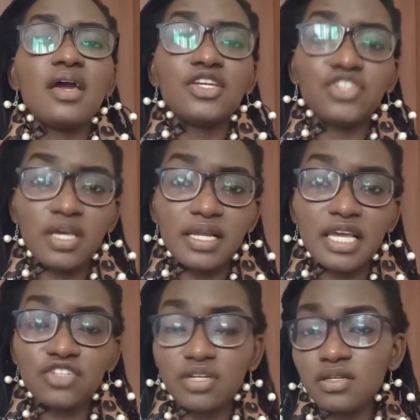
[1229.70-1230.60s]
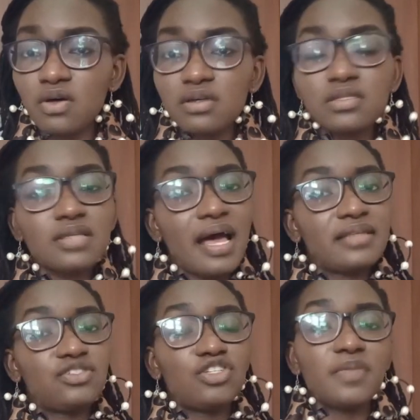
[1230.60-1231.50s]

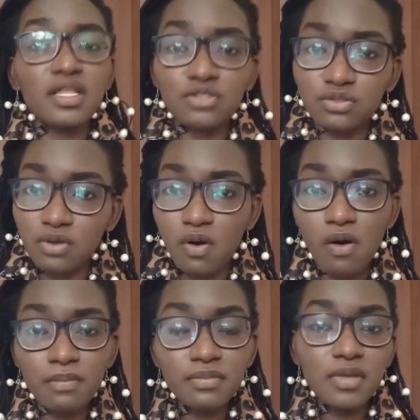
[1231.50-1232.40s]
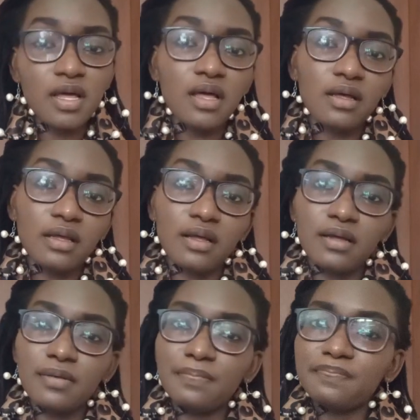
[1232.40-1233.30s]
jclaydreadlocks@gmail.com,
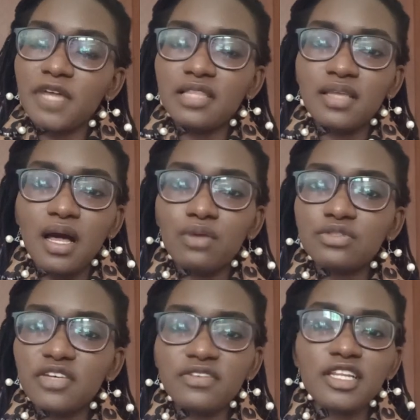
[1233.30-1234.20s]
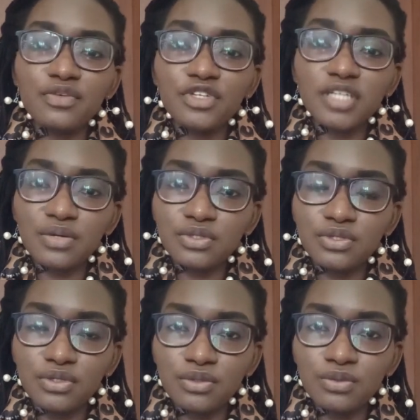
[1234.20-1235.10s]
and I'll definitely reach out to
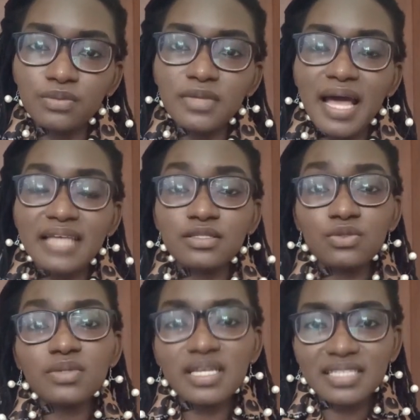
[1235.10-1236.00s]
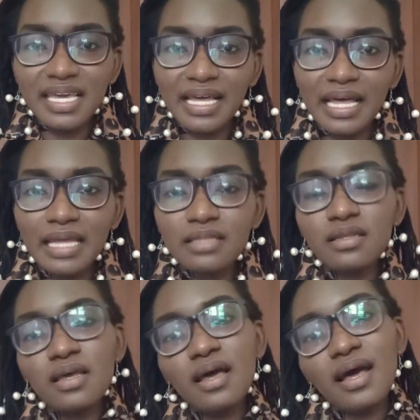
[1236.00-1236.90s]
you as soon as I can
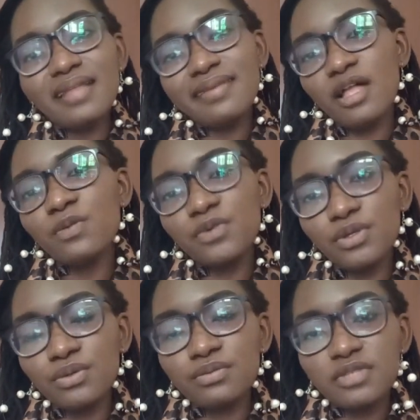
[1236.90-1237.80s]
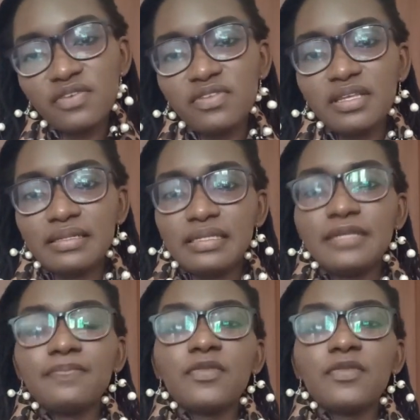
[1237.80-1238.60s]
and help you definitely.